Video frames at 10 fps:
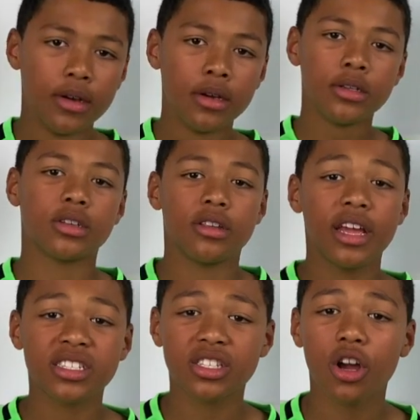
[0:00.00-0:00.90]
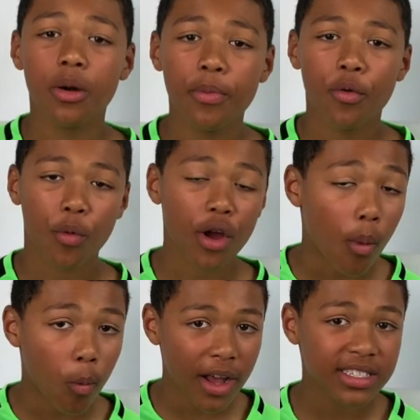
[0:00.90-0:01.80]
So next up, we got
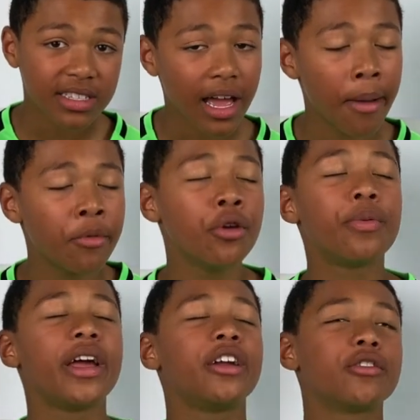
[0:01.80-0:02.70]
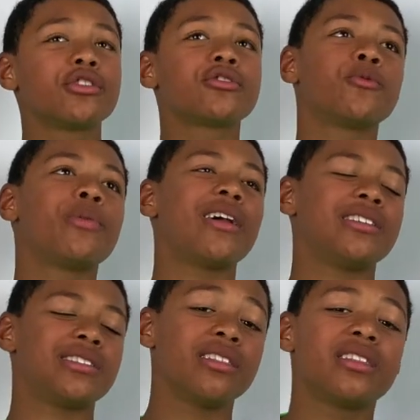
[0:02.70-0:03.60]
West Ham, who played Crystal Palace,
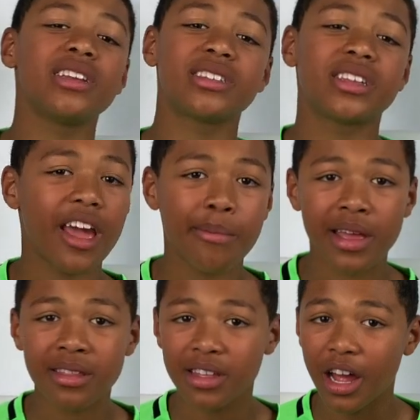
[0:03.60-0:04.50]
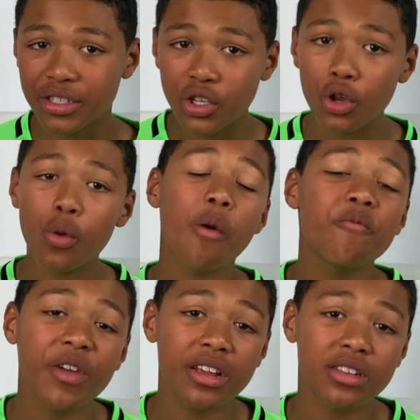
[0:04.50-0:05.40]
and this game ended at a 2-1
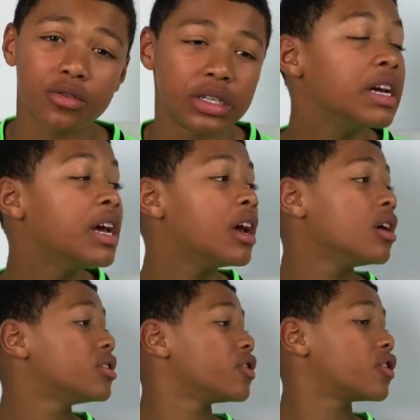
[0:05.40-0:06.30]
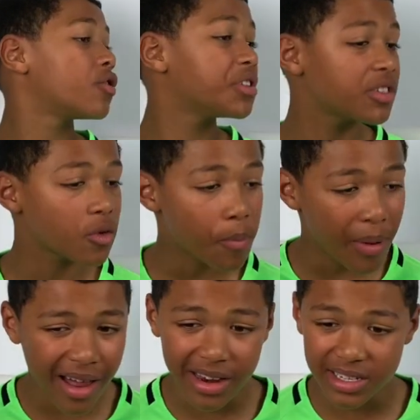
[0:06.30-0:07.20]
victory to Crystal
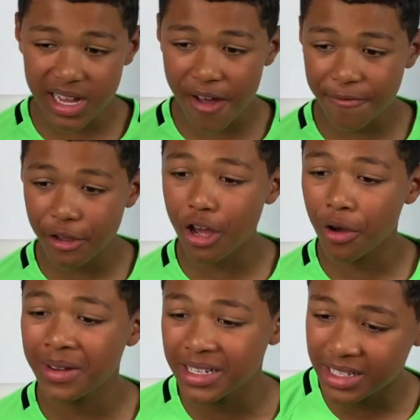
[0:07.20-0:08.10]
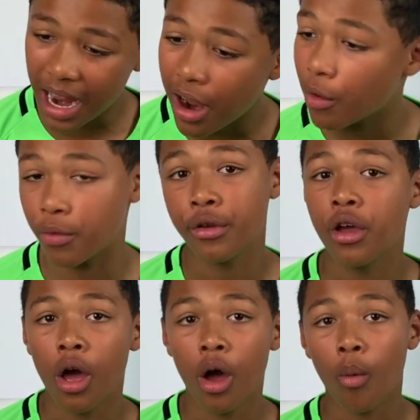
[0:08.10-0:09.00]
Palace after going down
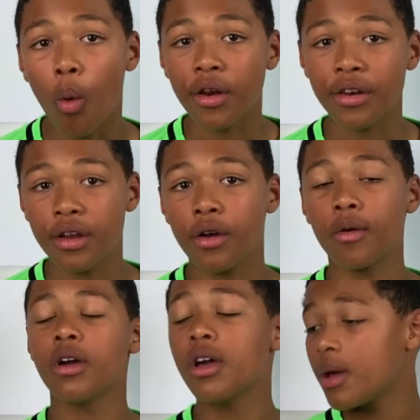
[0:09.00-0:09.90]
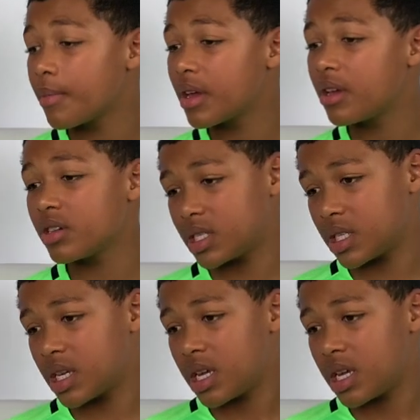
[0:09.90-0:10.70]
1-0, because